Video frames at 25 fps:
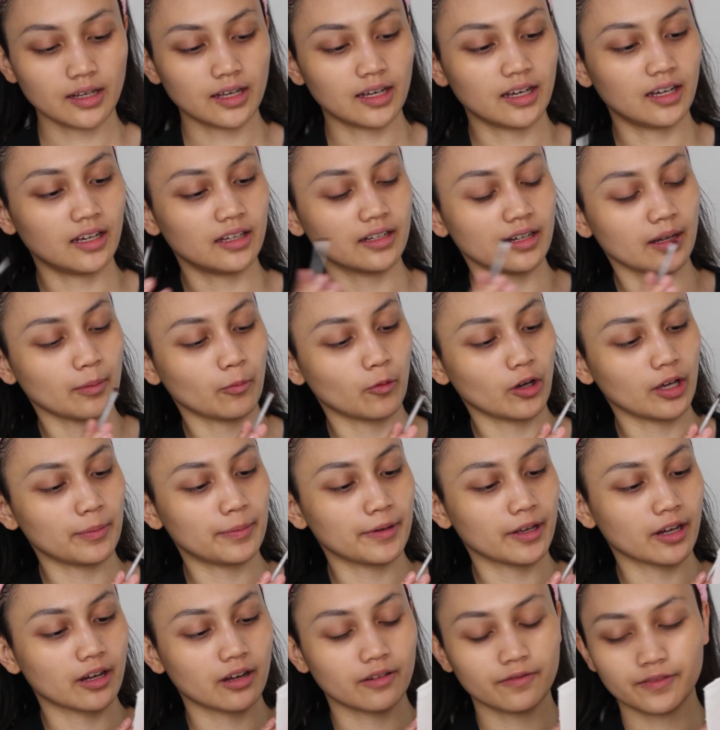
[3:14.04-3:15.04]
and I'm
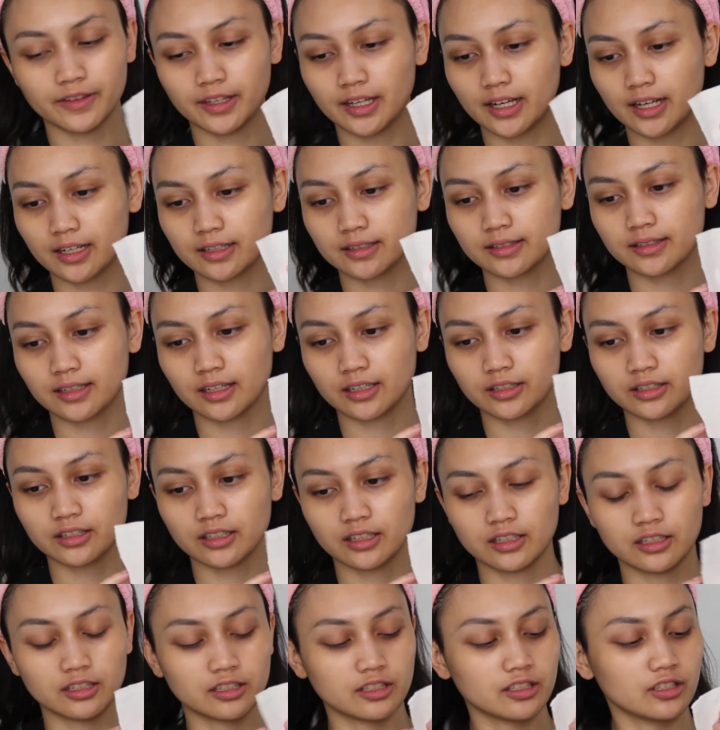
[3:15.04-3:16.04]
wiping off the excess
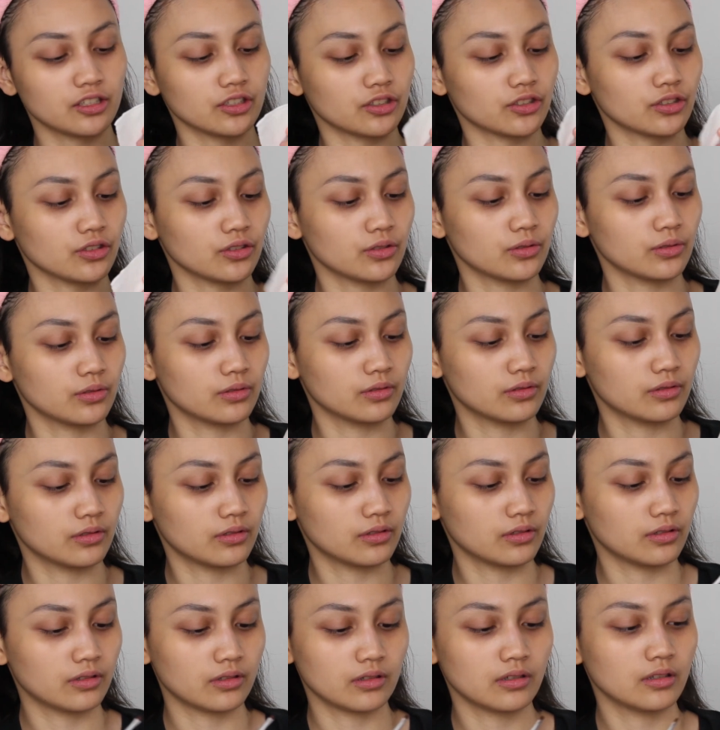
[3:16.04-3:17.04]
in a tissue.
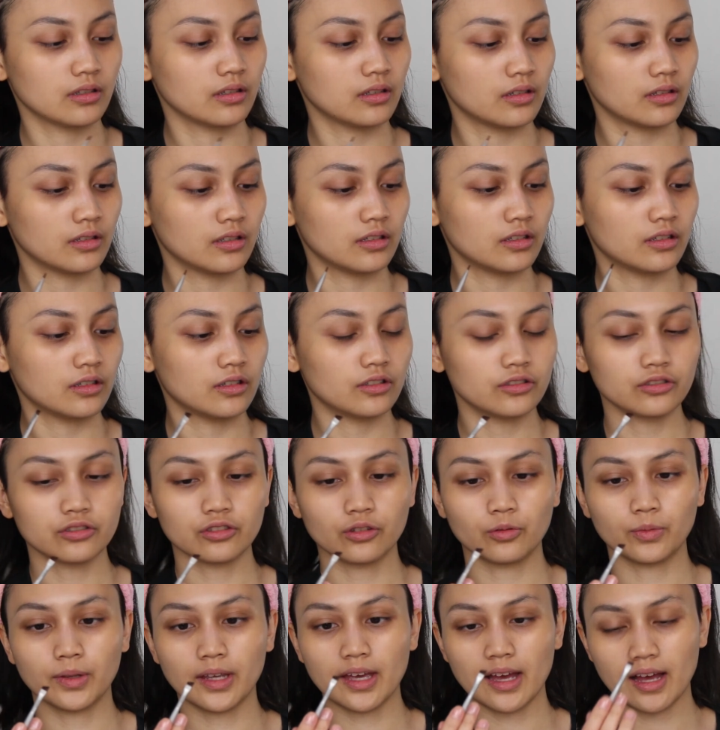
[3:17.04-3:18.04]

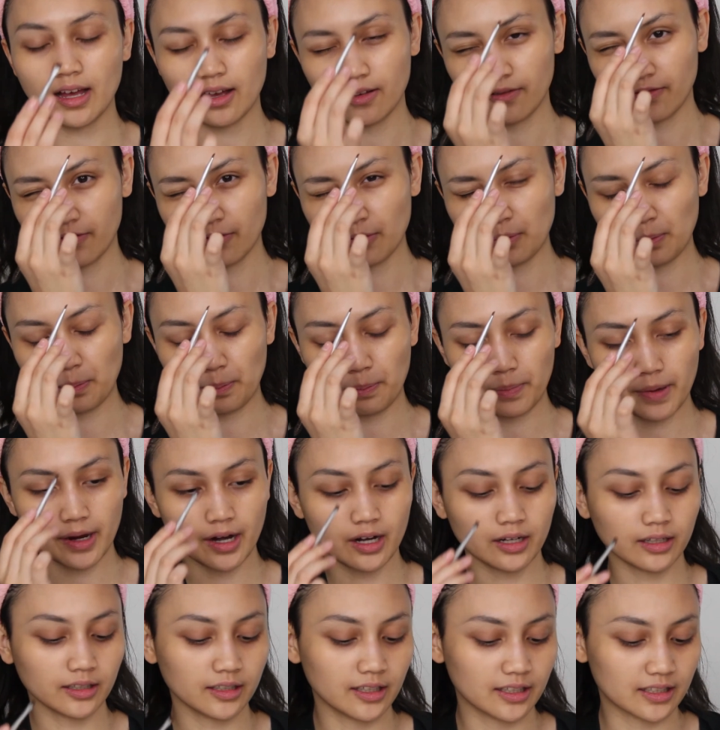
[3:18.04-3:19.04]
So we have
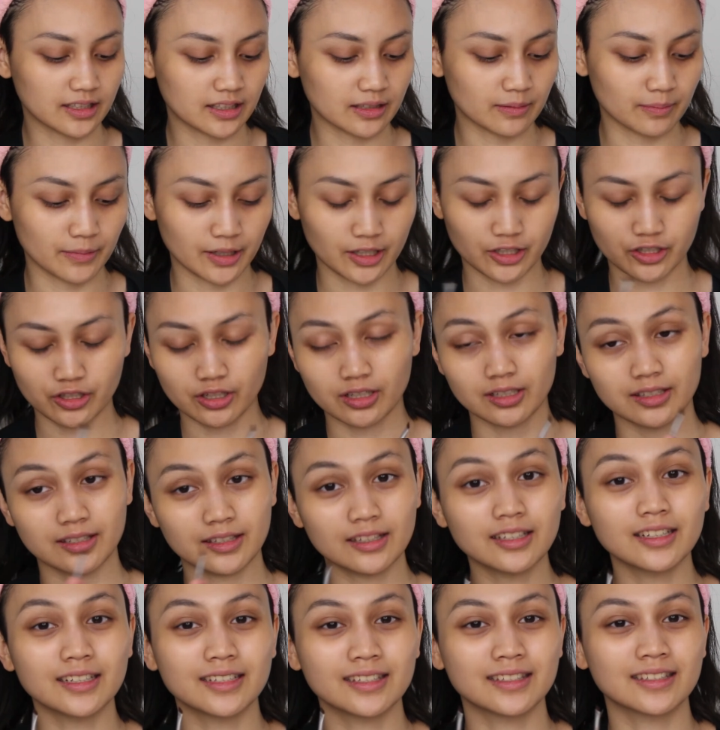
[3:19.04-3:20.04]
barely a smidge, because
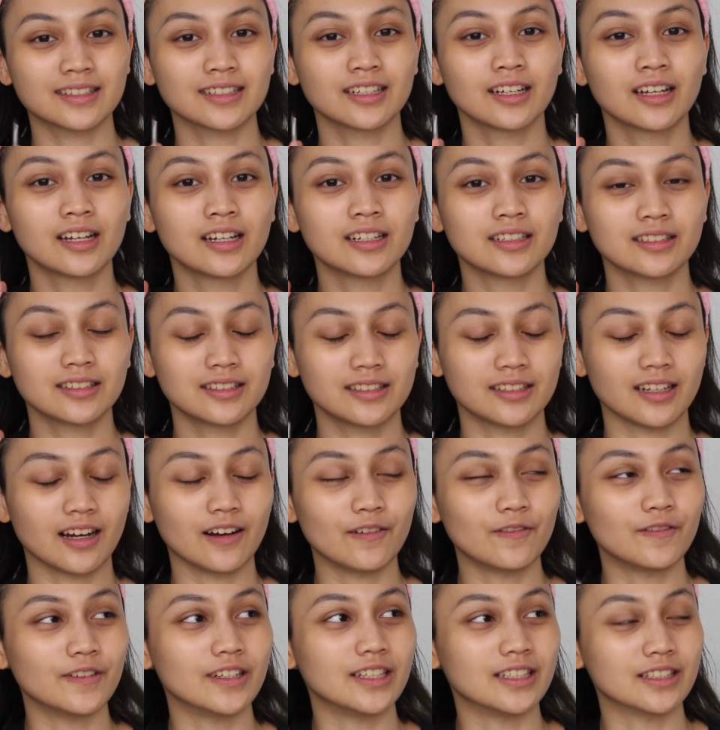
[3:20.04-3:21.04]
this
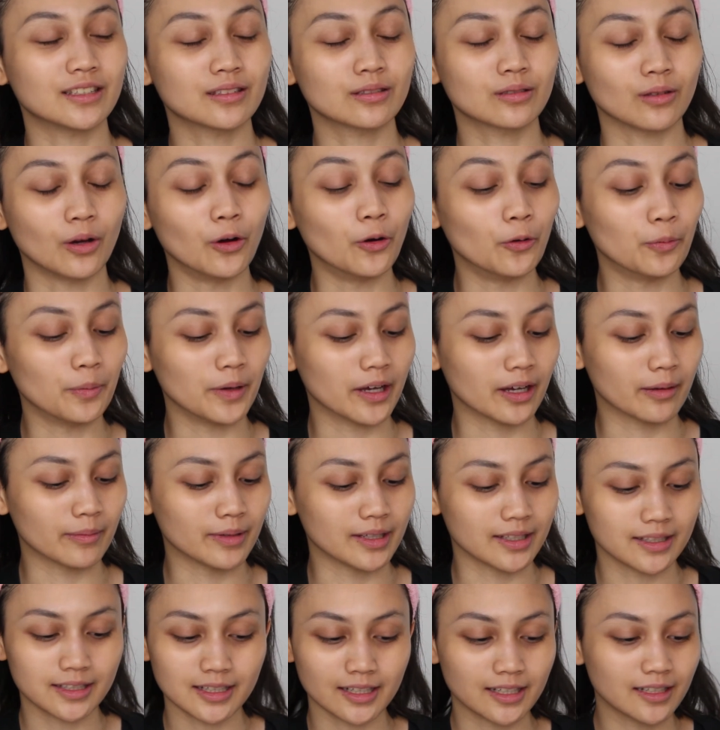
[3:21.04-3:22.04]
stuff is so
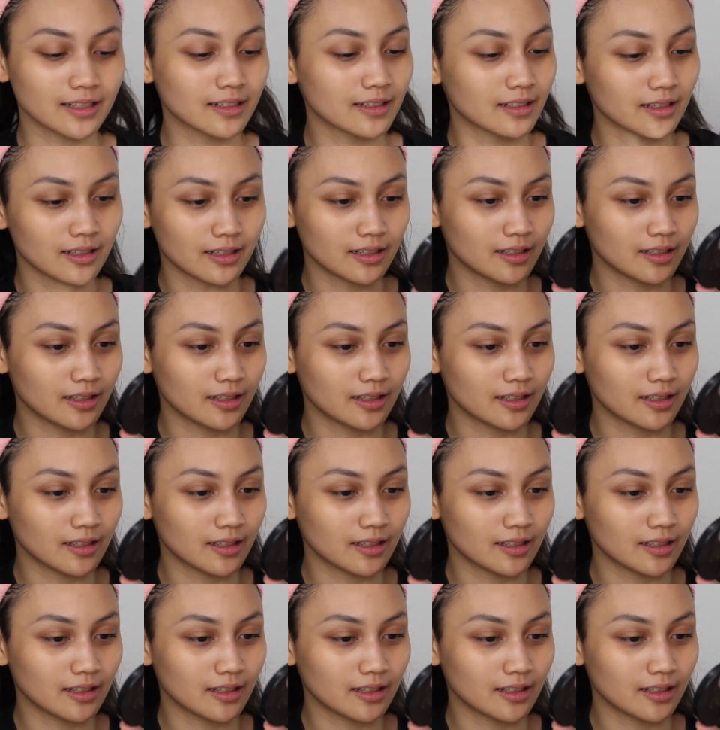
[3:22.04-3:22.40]
pigmented.